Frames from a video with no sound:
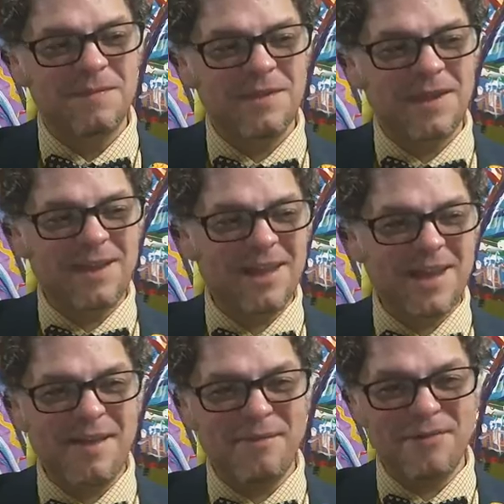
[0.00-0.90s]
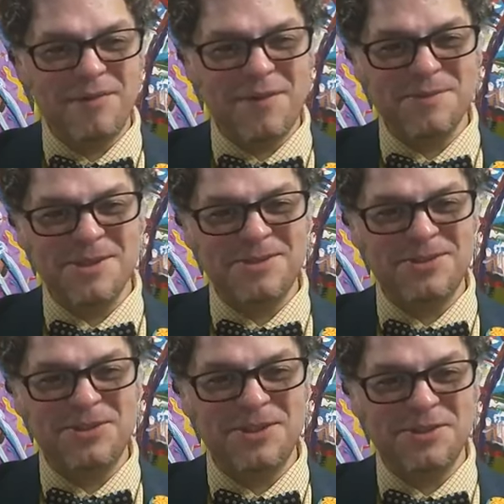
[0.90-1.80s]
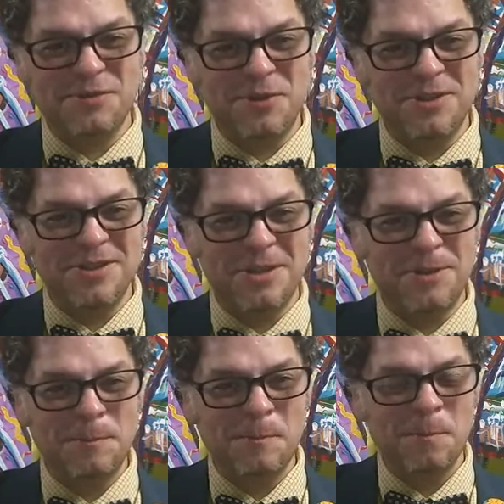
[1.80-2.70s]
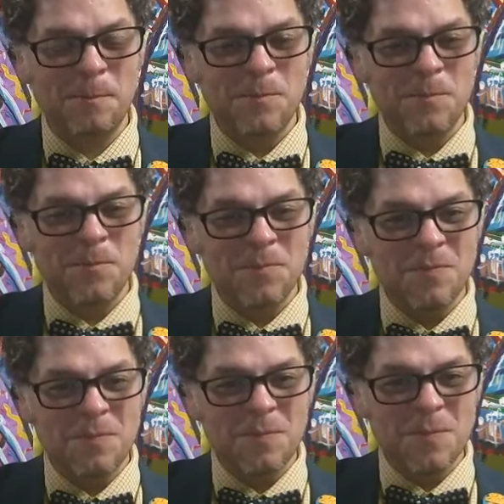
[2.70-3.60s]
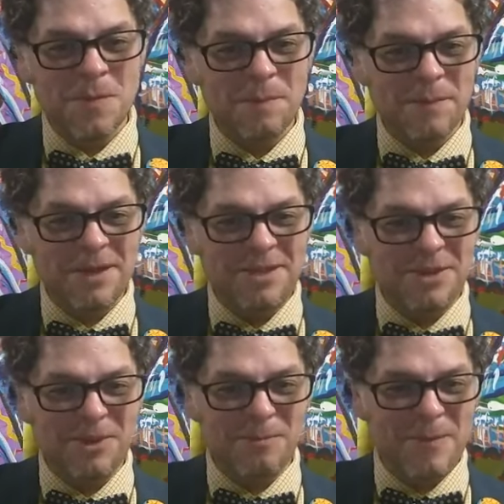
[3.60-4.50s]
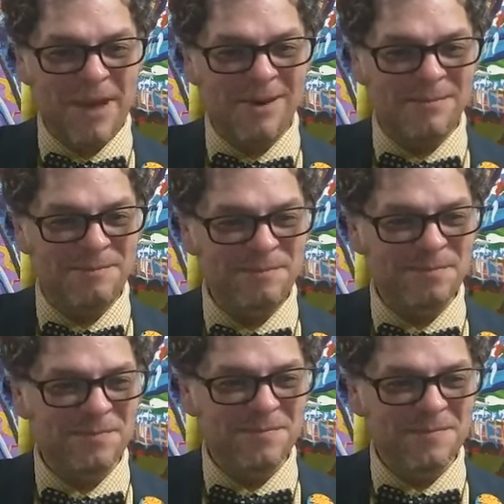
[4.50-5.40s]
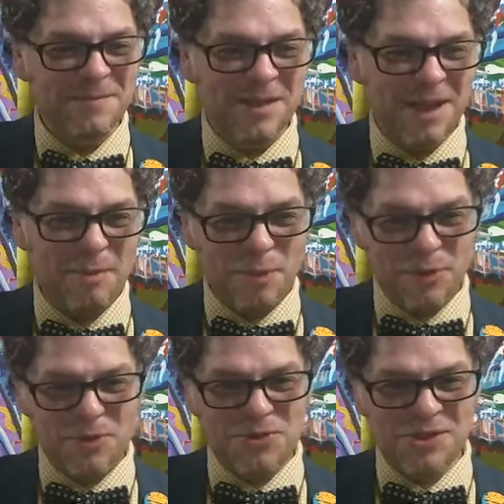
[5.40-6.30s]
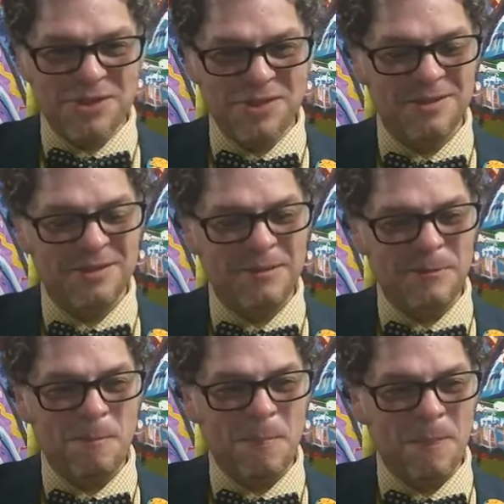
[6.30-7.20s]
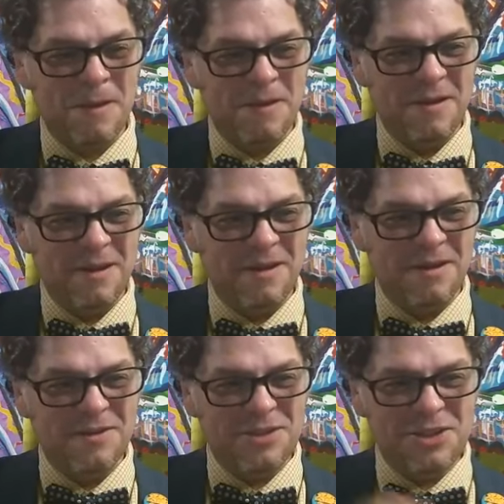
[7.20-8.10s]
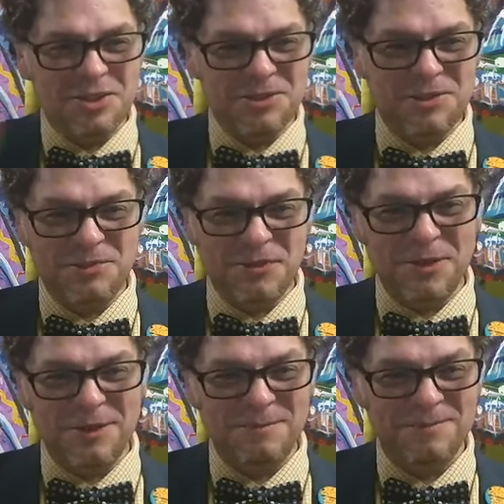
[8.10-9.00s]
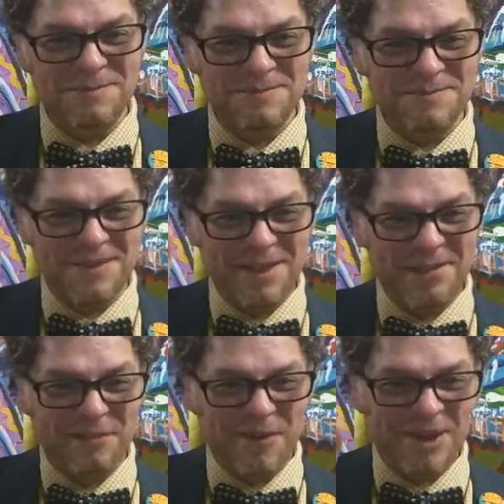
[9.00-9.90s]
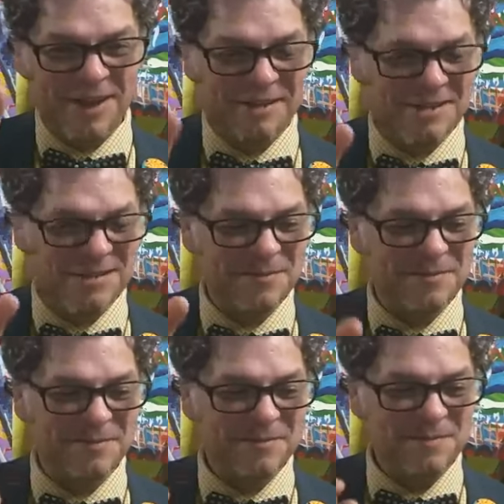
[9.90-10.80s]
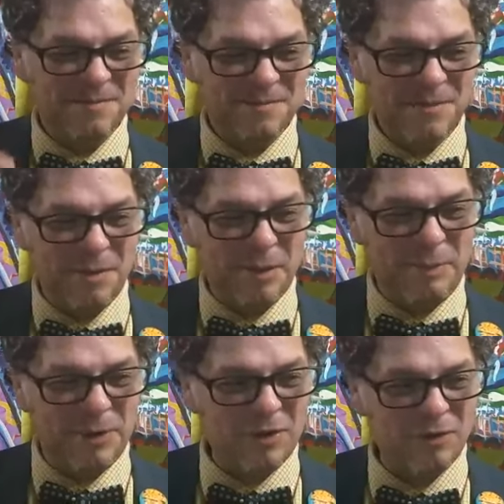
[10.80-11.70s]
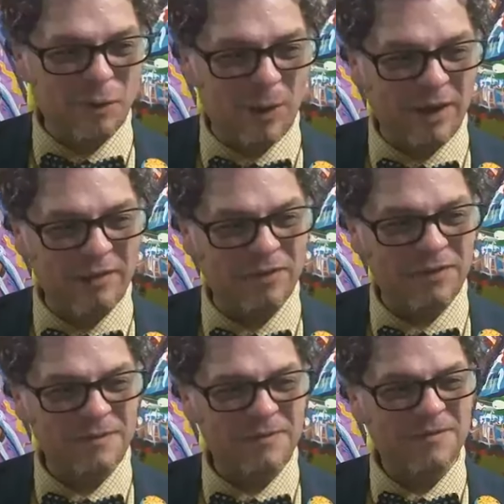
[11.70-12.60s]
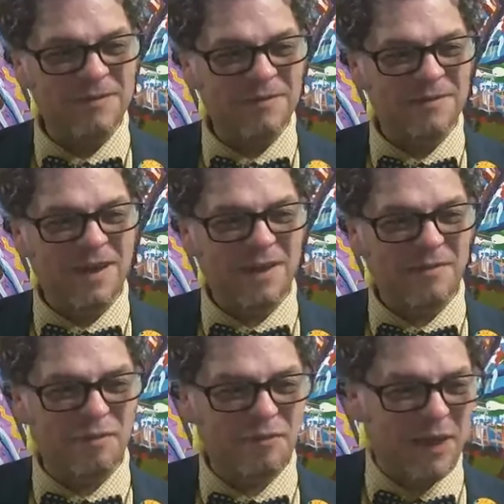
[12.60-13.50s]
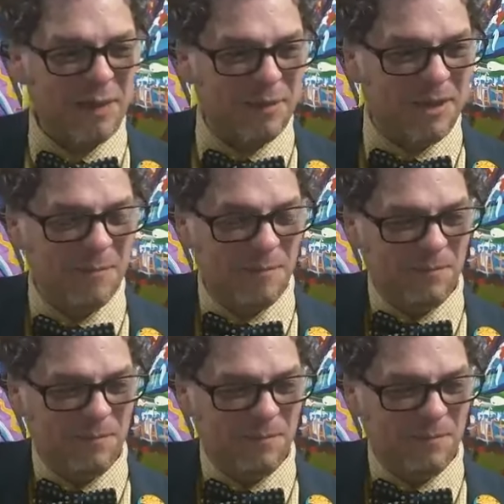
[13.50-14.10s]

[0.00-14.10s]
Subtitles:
They like having a famous cartoonist for a son. An adult man. I produced children for them. They have grandkids. Me and my beautiful wife. I have a family.